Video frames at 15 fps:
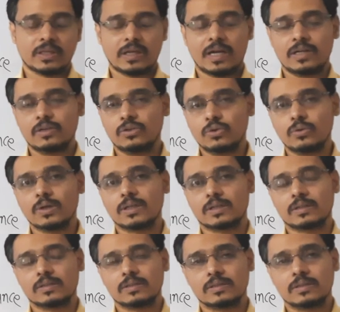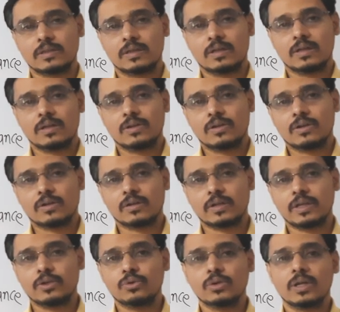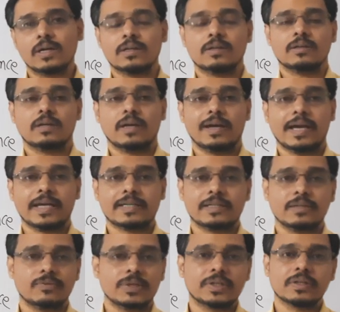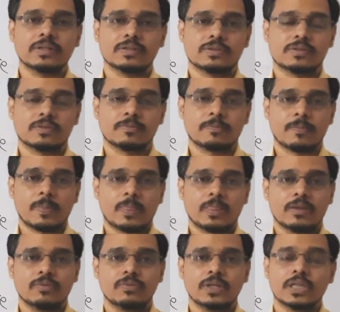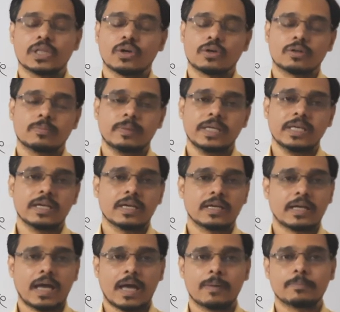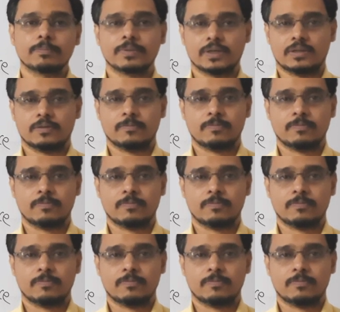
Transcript: and your regular activities will not be hampered.